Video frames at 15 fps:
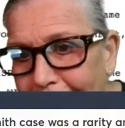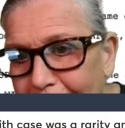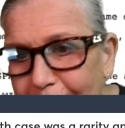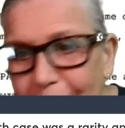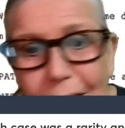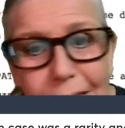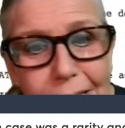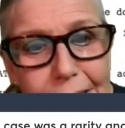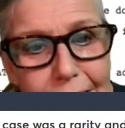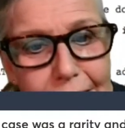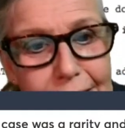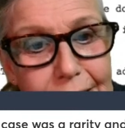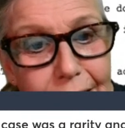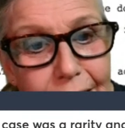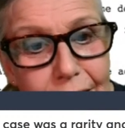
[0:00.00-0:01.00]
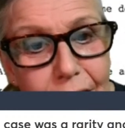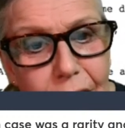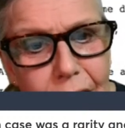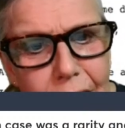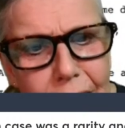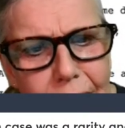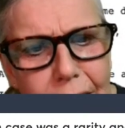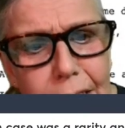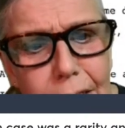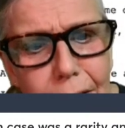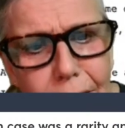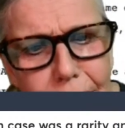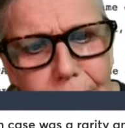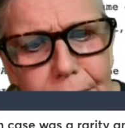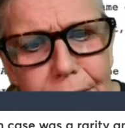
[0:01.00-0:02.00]
Jess says the
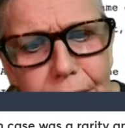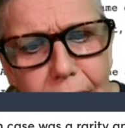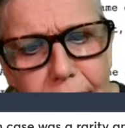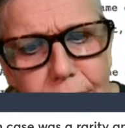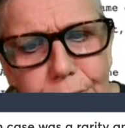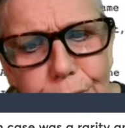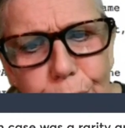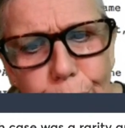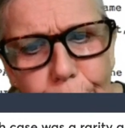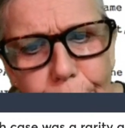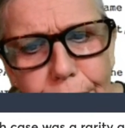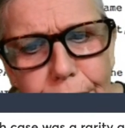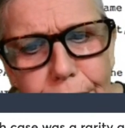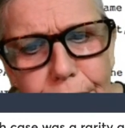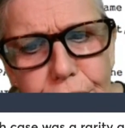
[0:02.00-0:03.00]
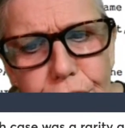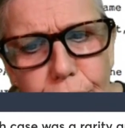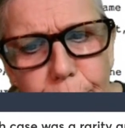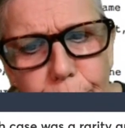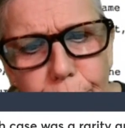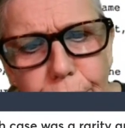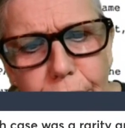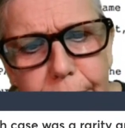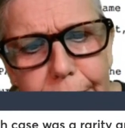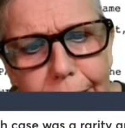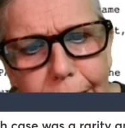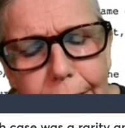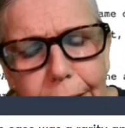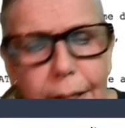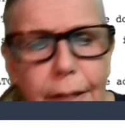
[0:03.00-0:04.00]
Cleo Smith case was a rarity and there's still more to come
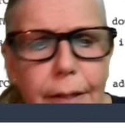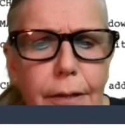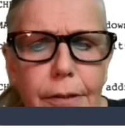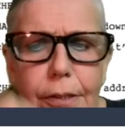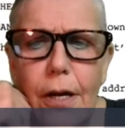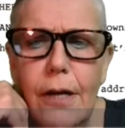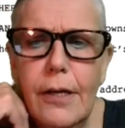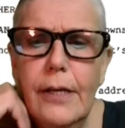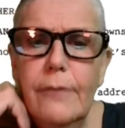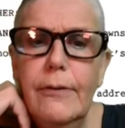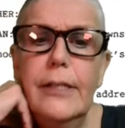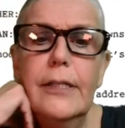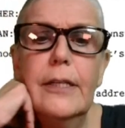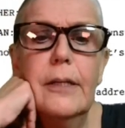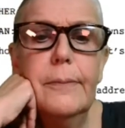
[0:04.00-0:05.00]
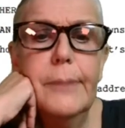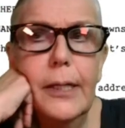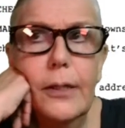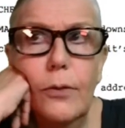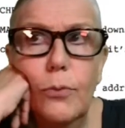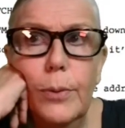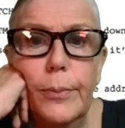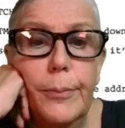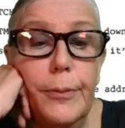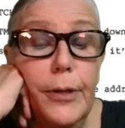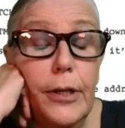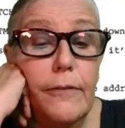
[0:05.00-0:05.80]
out. Yeah, they're talking right now about a woman being